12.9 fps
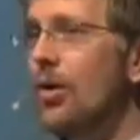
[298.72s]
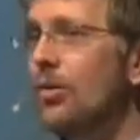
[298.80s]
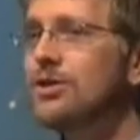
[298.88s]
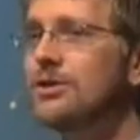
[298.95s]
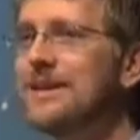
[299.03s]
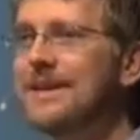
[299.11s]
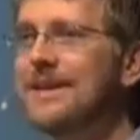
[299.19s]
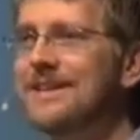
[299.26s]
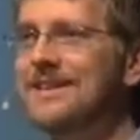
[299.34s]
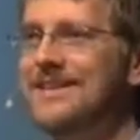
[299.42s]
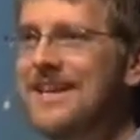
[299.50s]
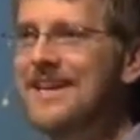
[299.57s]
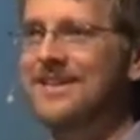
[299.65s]
ultimately
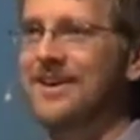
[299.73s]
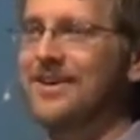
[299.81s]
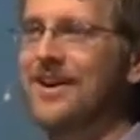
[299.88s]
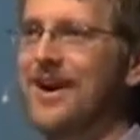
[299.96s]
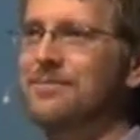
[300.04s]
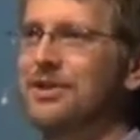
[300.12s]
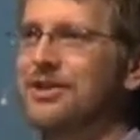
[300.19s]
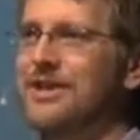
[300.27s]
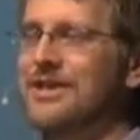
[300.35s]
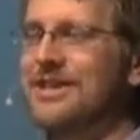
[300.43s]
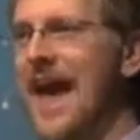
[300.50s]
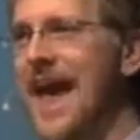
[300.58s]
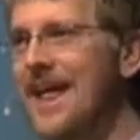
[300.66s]
did accomplish
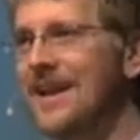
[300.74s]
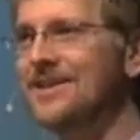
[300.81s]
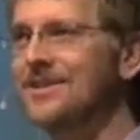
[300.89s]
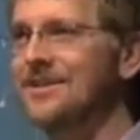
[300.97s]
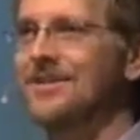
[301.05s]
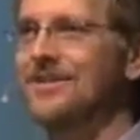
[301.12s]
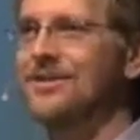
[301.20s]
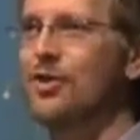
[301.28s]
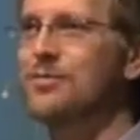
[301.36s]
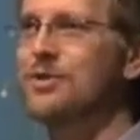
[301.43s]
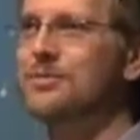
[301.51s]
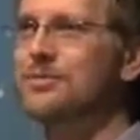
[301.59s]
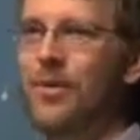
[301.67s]
it and so
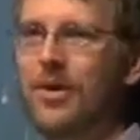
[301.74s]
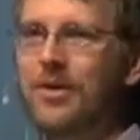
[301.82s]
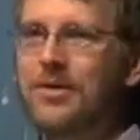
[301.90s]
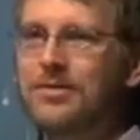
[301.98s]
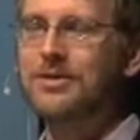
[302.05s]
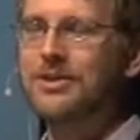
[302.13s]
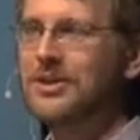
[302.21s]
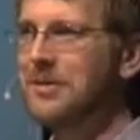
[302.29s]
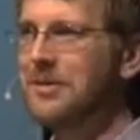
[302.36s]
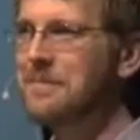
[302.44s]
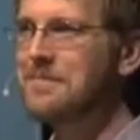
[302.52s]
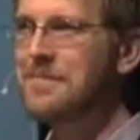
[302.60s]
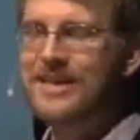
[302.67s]
much more, which is
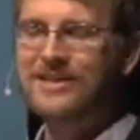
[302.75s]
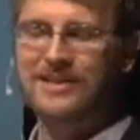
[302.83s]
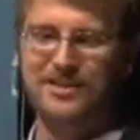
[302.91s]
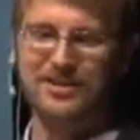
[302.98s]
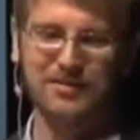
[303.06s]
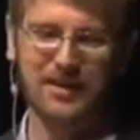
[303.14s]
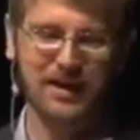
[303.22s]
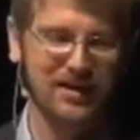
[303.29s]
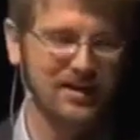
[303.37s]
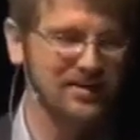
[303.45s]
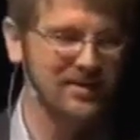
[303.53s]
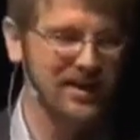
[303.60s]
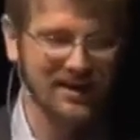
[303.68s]
amazing to me.
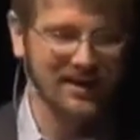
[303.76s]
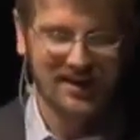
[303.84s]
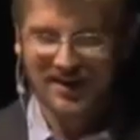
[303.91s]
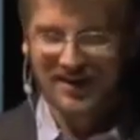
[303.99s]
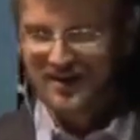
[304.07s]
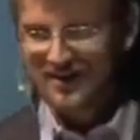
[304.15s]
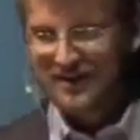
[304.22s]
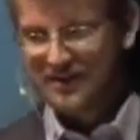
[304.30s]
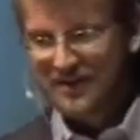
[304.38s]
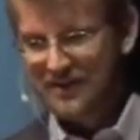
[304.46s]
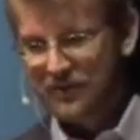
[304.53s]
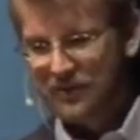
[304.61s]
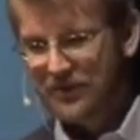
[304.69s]
But
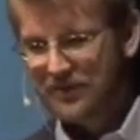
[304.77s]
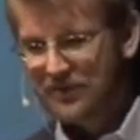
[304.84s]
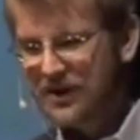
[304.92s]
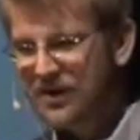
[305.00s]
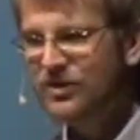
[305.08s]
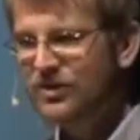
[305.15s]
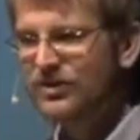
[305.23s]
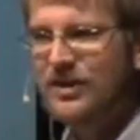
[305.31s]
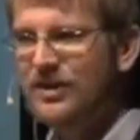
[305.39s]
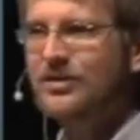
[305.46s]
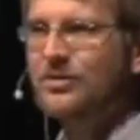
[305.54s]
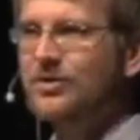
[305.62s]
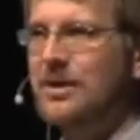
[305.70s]
it also
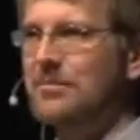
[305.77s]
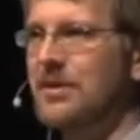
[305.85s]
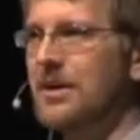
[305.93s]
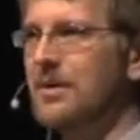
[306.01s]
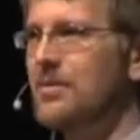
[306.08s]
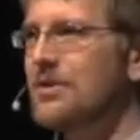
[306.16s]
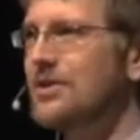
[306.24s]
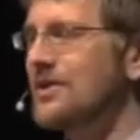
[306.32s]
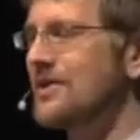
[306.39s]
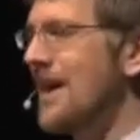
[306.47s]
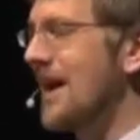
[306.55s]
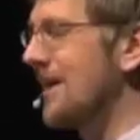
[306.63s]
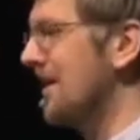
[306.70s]
tells you something, which is
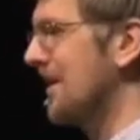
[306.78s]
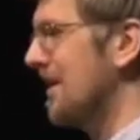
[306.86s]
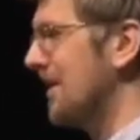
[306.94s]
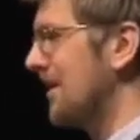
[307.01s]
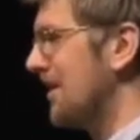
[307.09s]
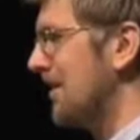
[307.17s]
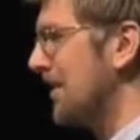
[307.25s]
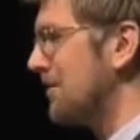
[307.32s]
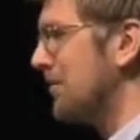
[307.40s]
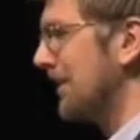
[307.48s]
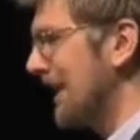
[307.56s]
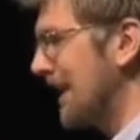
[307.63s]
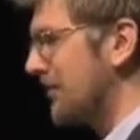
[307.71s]
that the
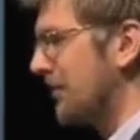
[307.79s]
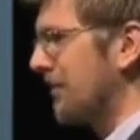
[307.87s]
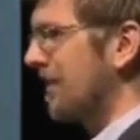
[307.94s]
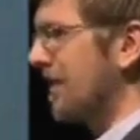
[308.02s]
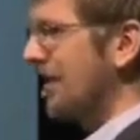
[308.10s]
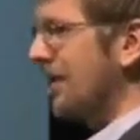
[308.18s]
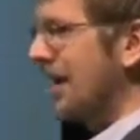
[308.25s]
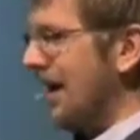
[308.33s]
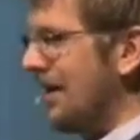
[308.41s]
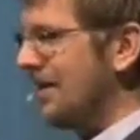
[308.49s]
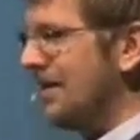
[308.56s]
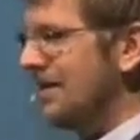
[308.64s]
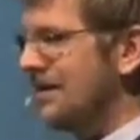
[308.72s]
belief
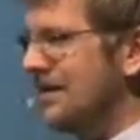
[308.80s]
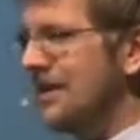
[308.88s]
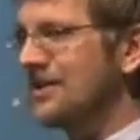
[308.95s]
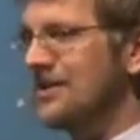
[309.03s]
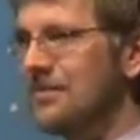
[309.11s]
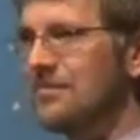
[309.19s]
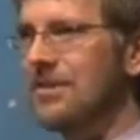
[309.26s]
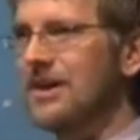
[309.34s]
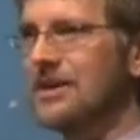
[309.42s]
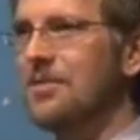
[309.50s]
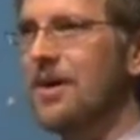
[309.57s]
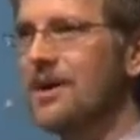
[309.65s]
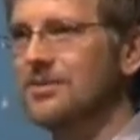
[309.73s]
that something
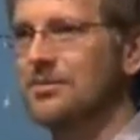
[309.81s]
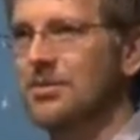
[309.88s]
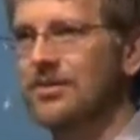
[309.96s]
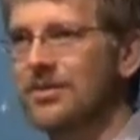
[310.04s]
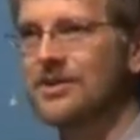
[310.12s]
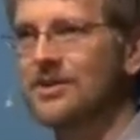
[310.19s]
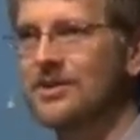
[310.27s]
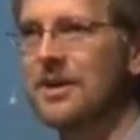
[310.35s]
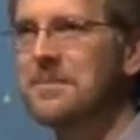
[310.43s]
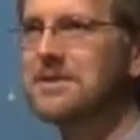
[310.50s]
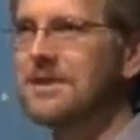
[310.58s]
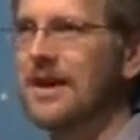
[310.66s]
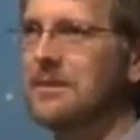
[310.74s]
is possible is
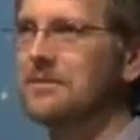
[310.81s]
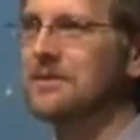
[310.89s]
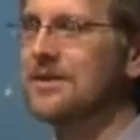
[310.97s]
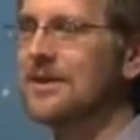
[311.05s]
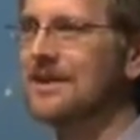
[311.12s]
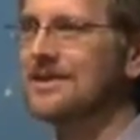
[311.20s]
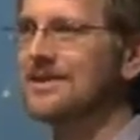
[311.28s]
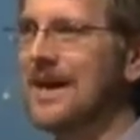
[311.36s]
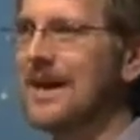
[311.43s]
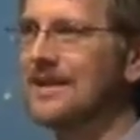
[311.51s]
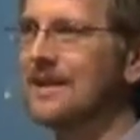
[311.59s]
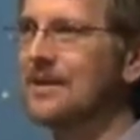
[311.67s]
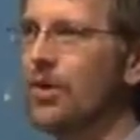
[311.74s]
sometimes
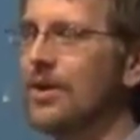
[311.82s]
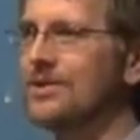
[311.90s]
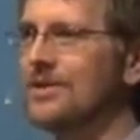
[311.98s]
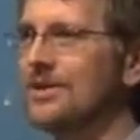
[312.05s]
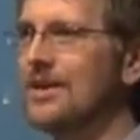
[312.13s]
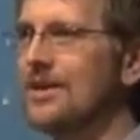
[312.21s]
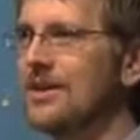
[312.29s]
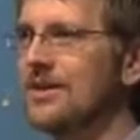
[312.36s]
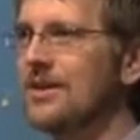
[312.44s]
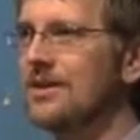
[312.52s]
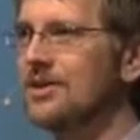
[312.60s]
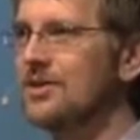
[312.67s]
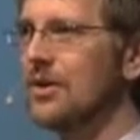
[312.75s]
exactly what is needed
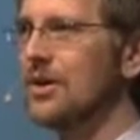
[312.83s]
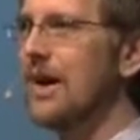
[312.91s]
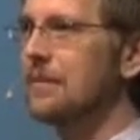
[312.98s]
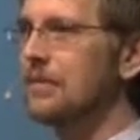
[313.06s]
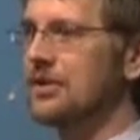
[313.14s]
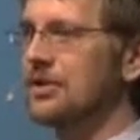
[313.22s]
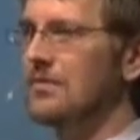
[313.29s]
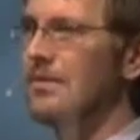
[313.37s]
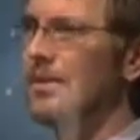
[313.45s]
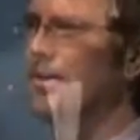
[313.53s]
to accomplish something